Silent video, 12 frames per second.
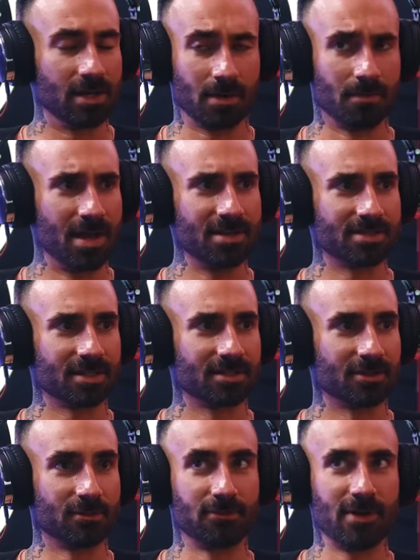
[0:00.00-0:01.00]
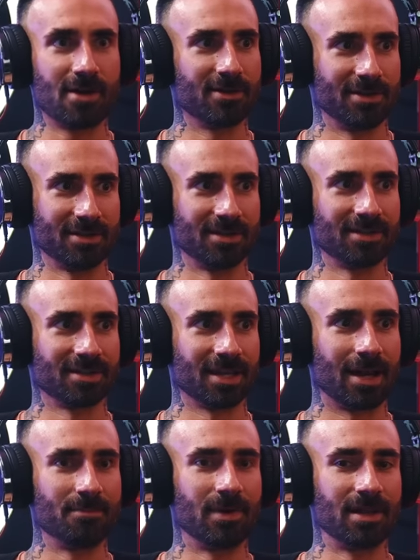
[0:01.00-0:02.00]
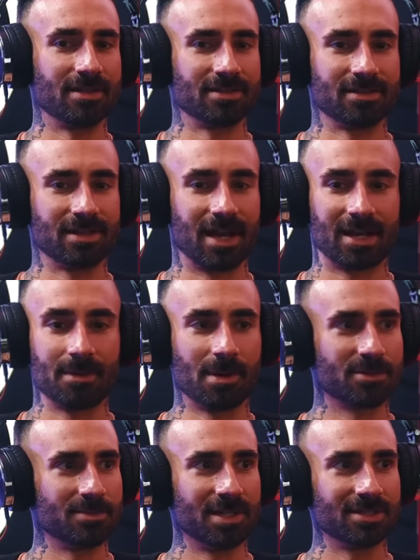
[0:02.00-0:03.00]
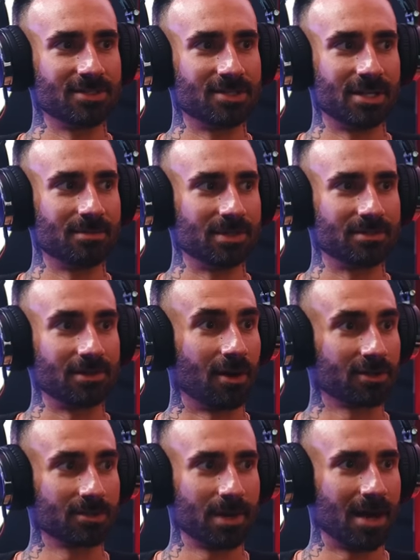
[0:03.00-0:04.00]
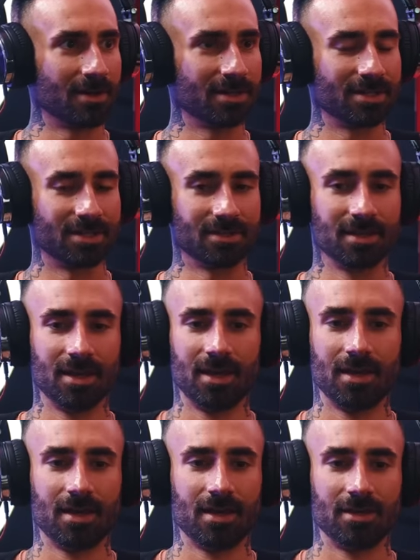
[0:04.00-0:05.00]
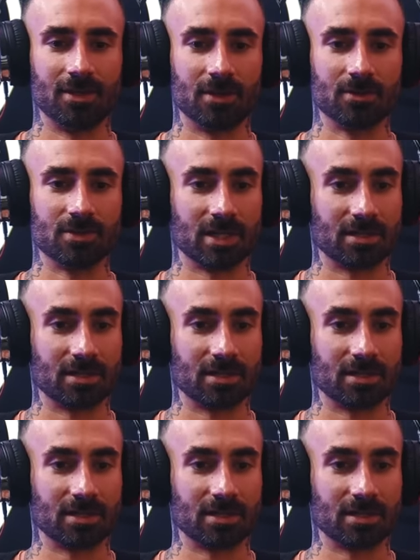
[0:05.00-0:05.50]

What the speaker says: They're amazing. They're very good. Like a guy came up to me at the gym and talked about it, and you know, he's